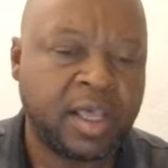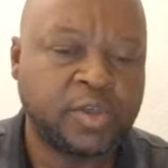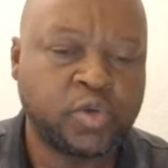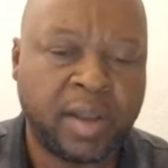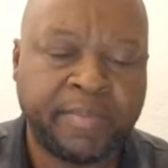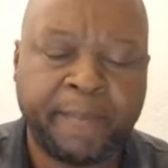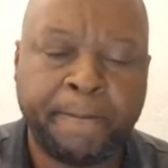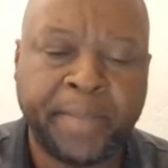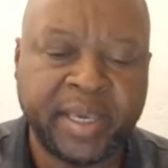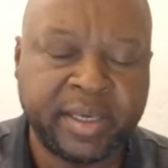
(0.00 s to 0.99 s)
is going to be
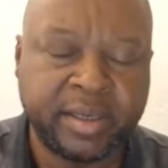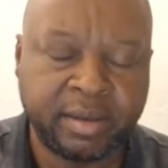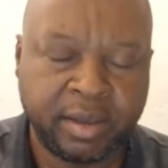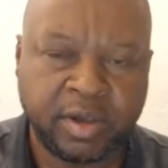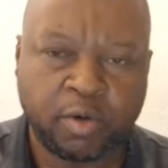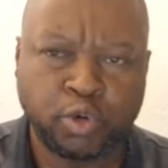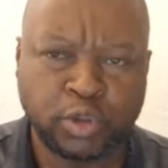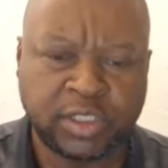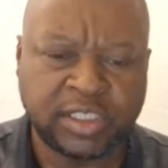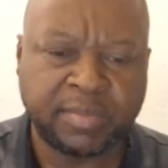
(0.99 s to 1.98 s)
big. You're going
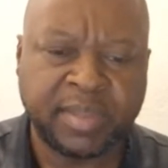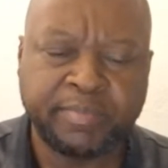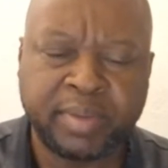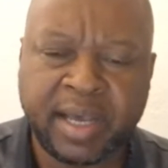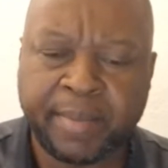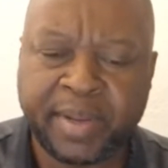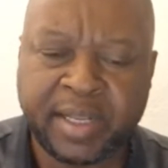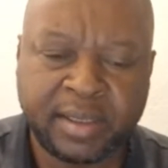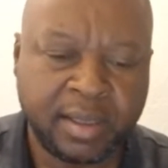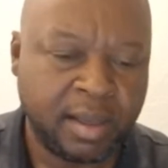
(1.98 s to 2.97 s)
to see something big
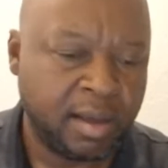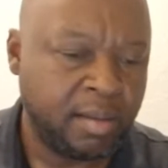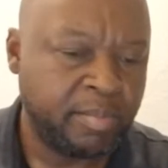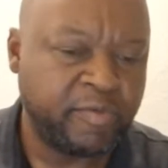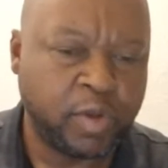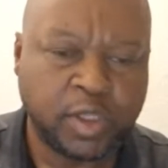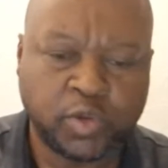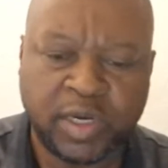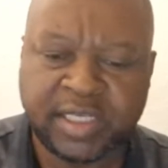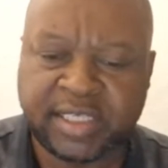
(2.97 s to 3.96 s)
happening before the
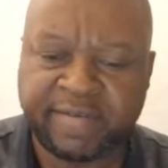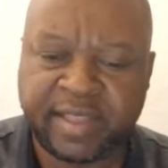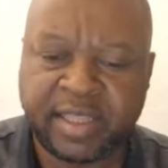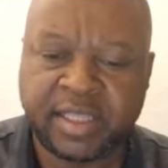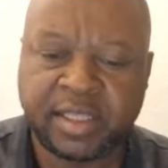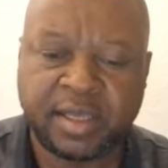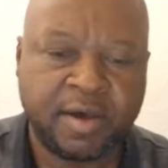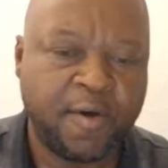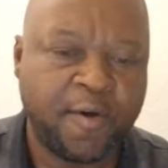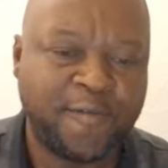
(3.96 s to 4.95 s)
27th
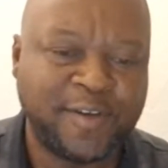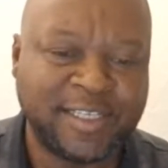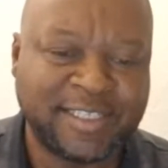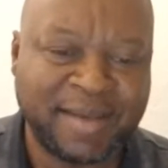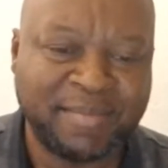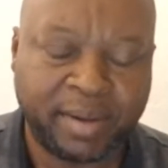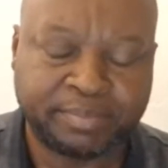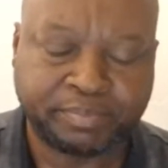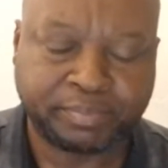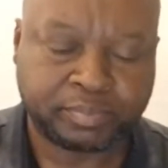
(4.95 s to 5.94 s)
of December.